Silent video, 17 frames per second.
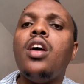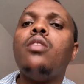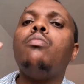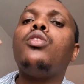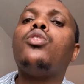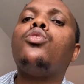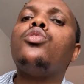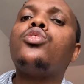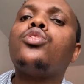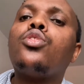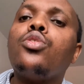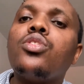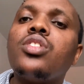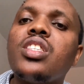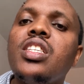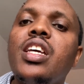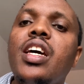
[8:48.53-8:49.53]
because
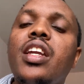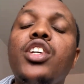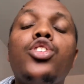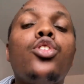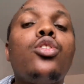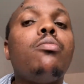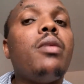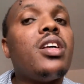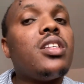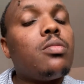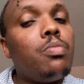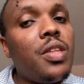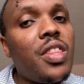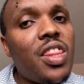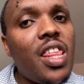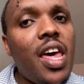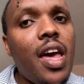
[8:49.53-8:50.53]
consideration must be
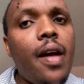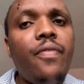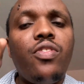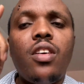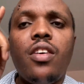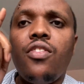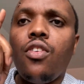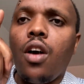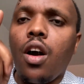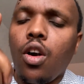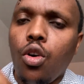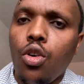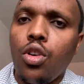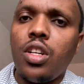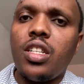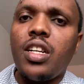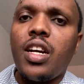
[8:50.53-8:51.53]
there for a
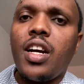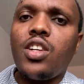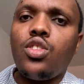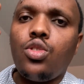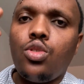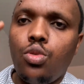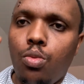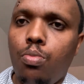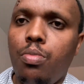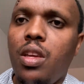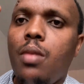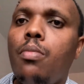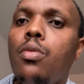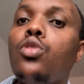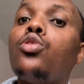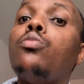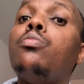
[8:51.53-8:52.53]
contract to be
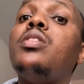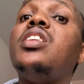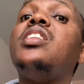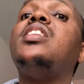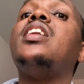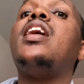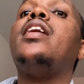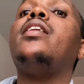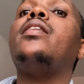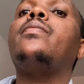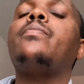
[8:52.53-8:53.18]
able to be done.